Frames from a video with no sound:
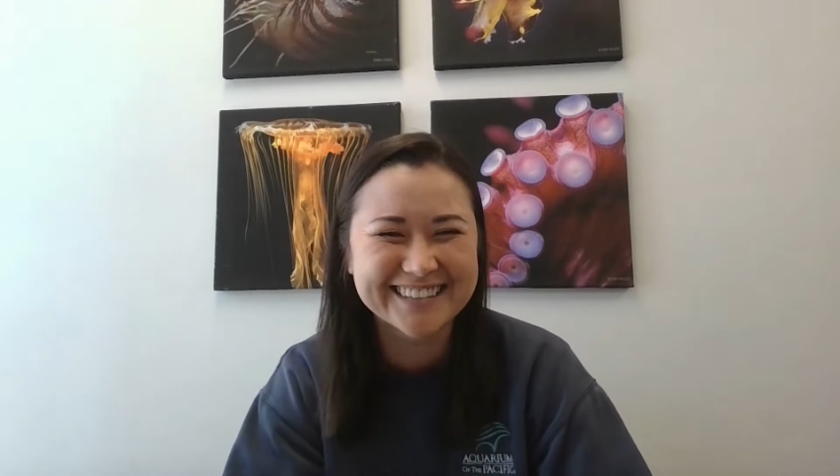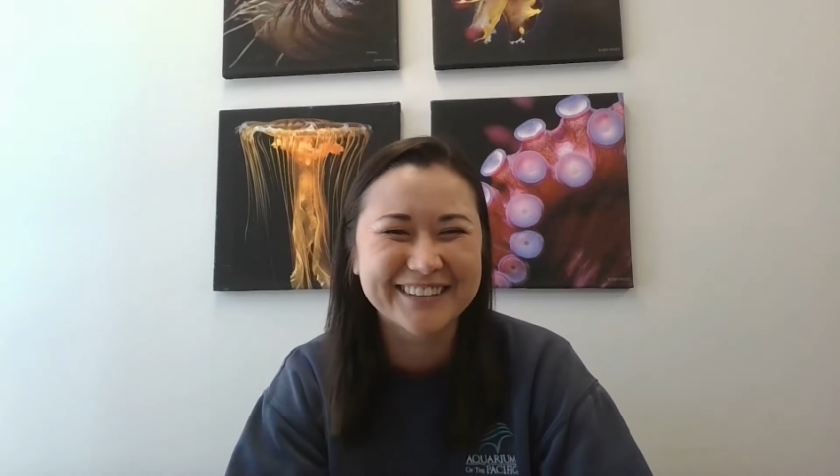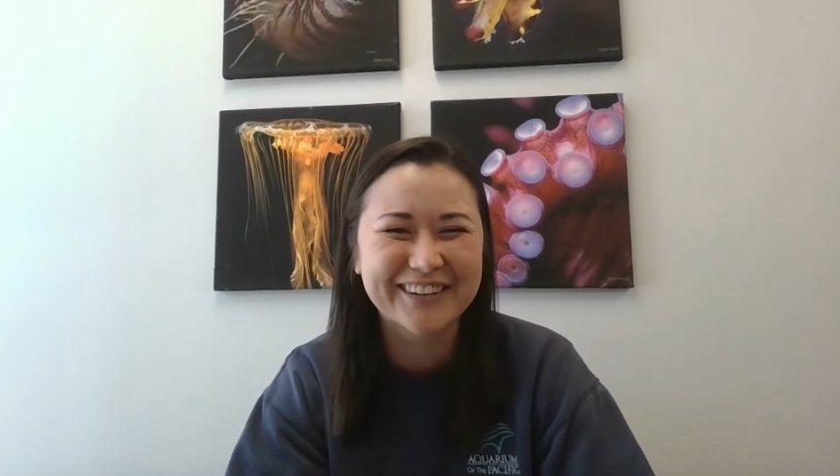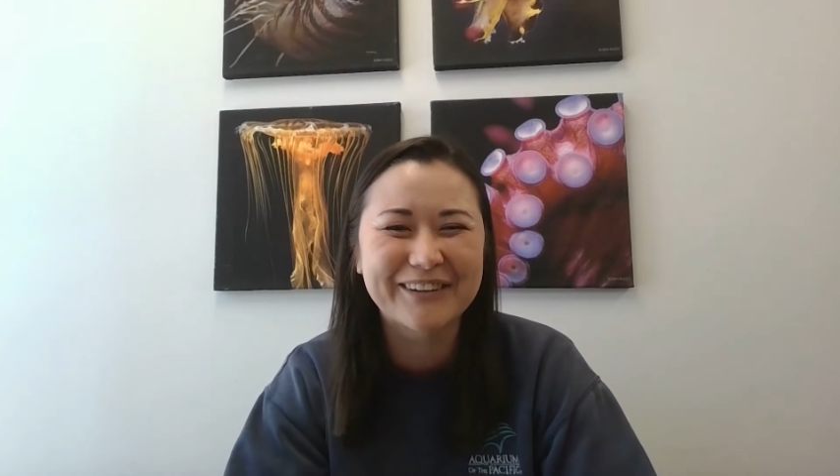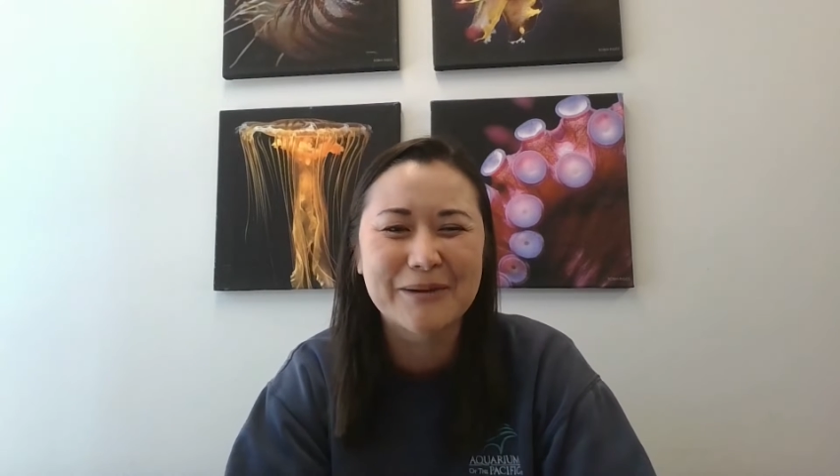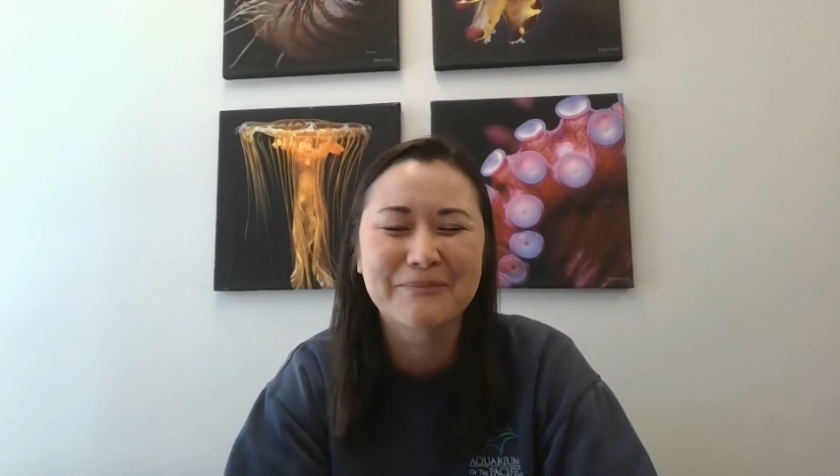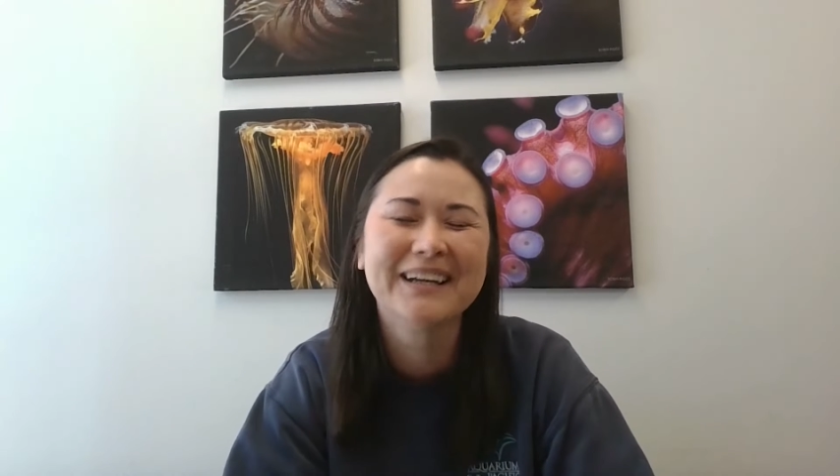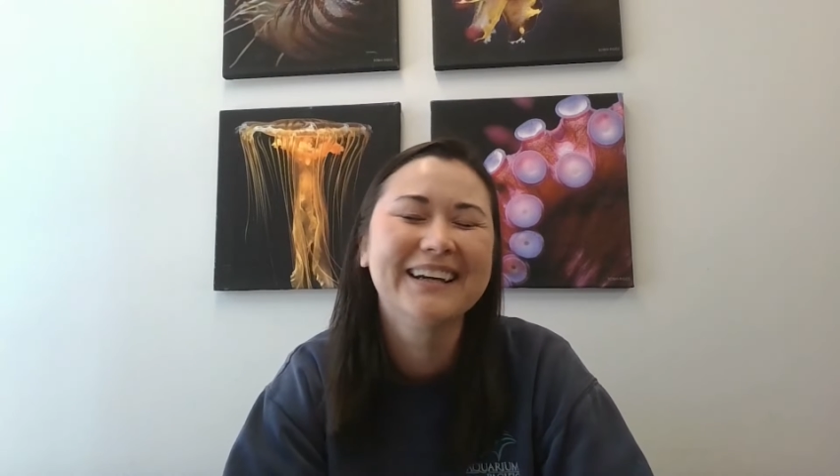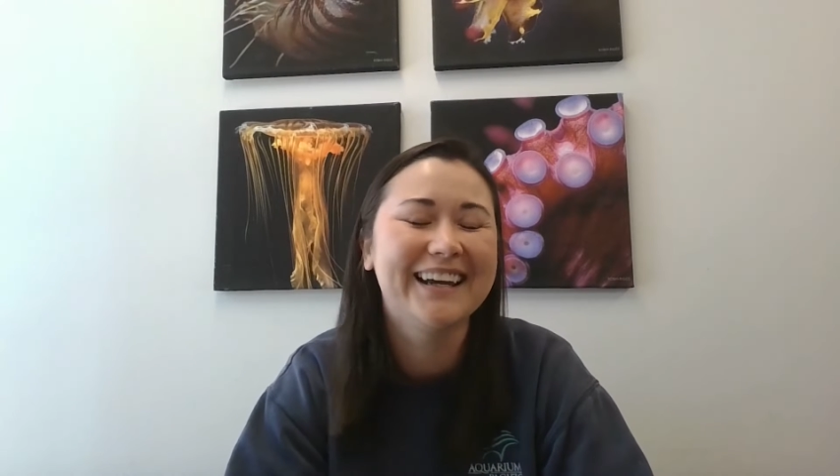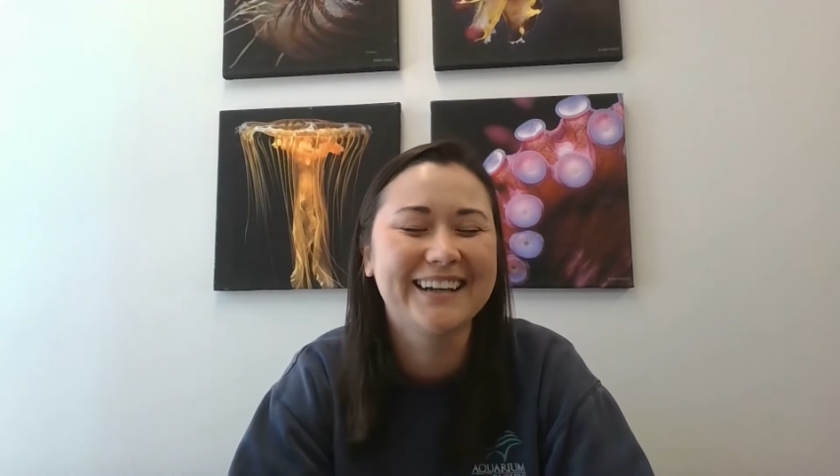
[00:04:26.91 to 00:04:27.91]
to grow up
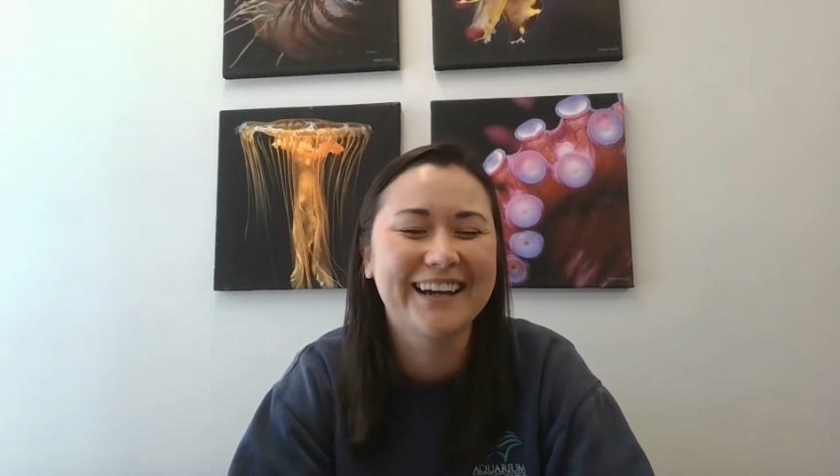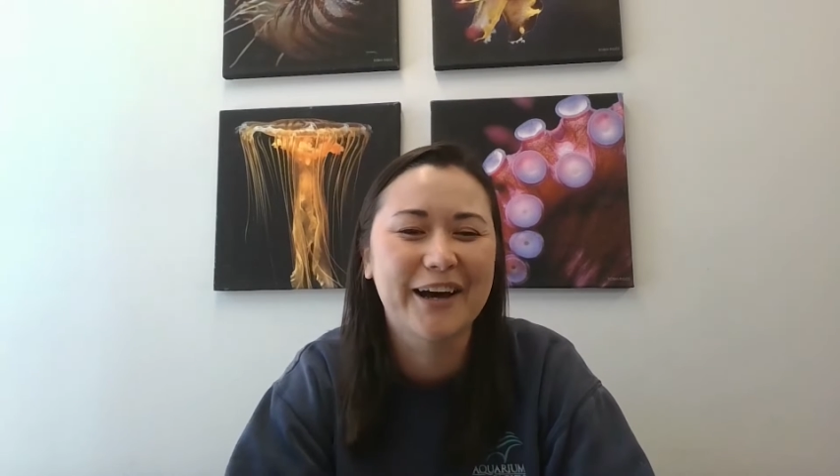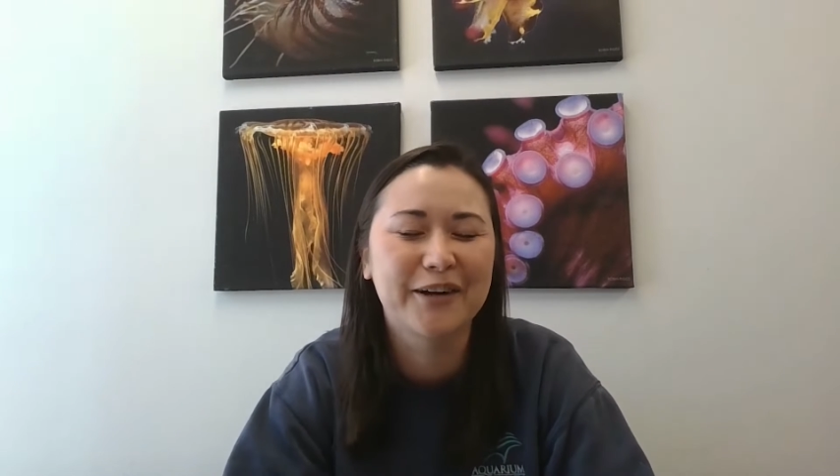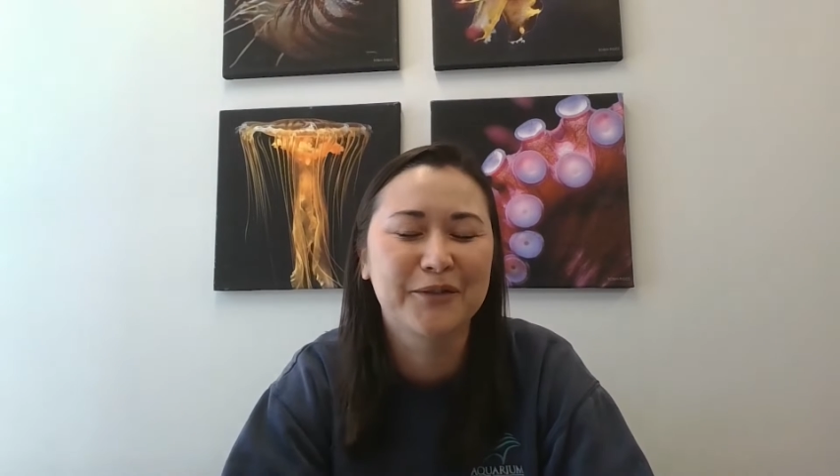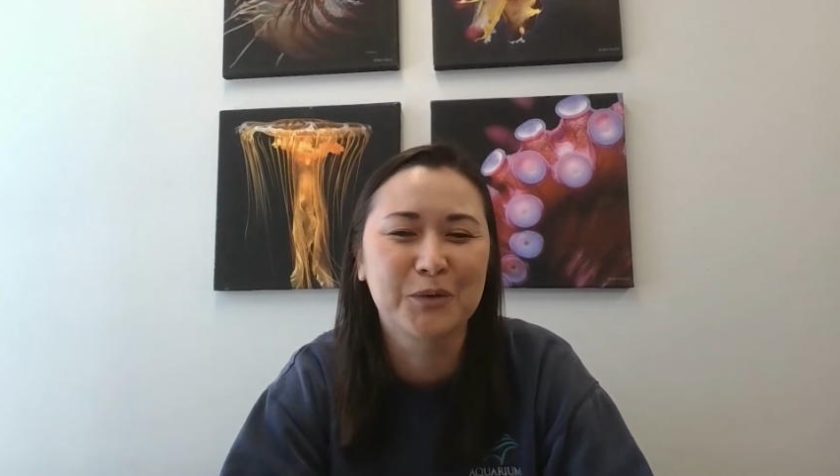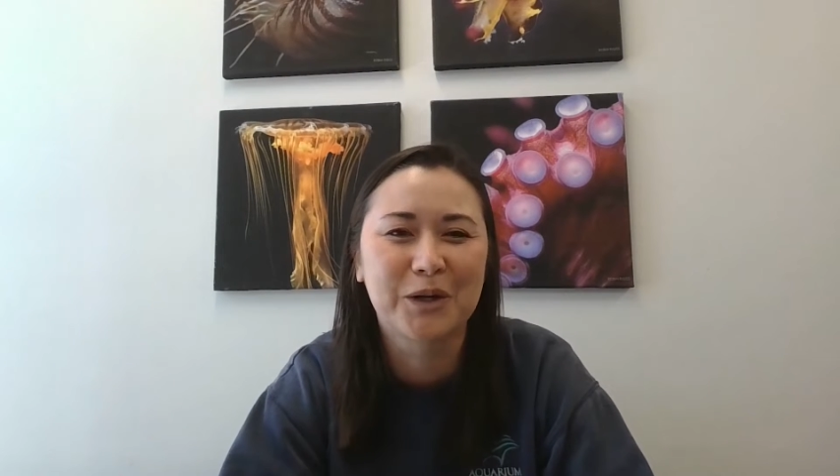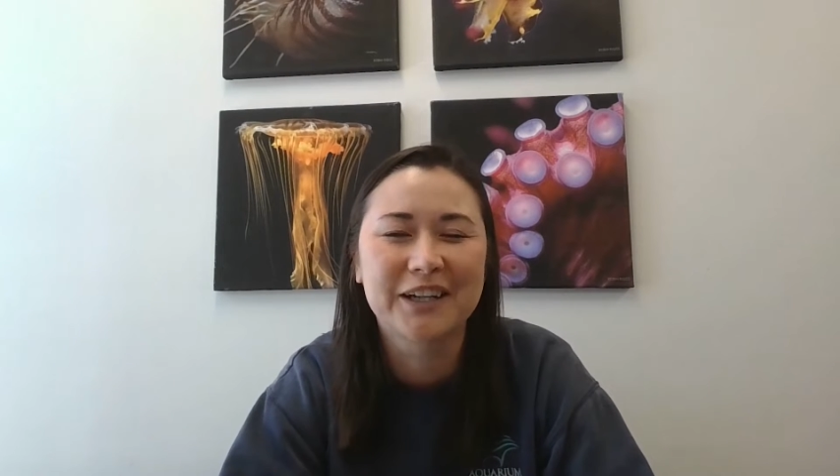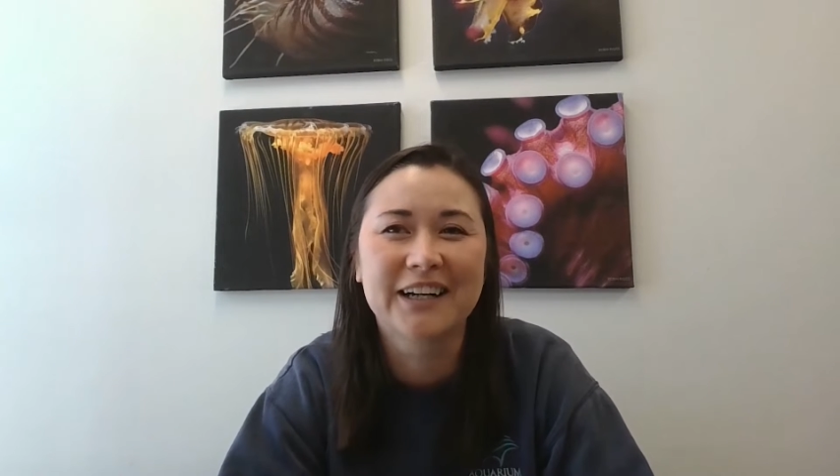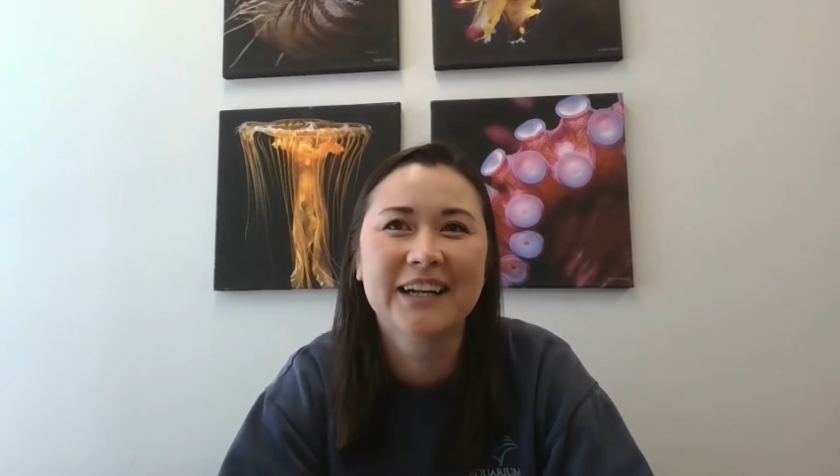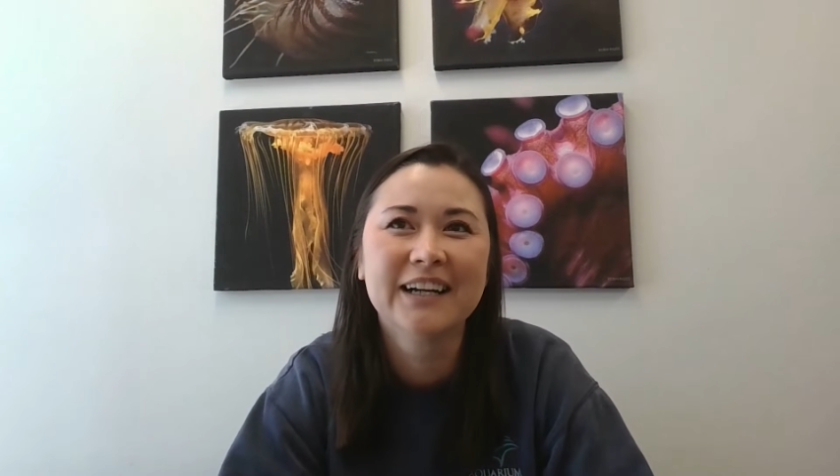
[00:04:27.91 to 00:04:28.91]
and get out of the
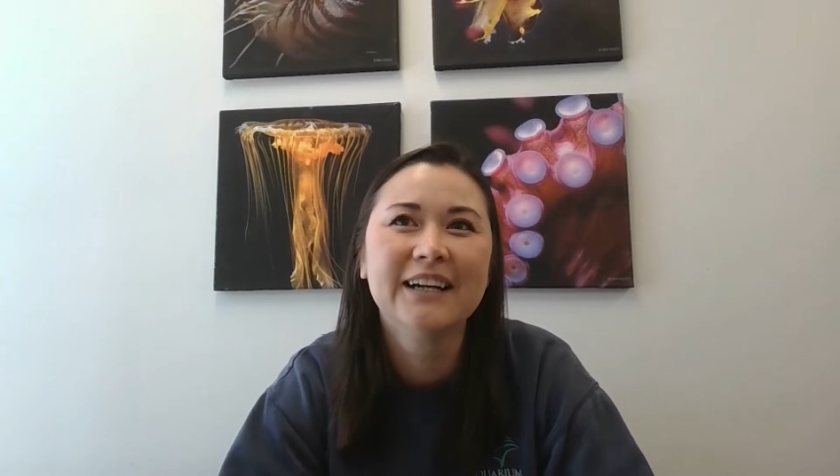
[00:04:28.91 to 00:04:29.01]
water.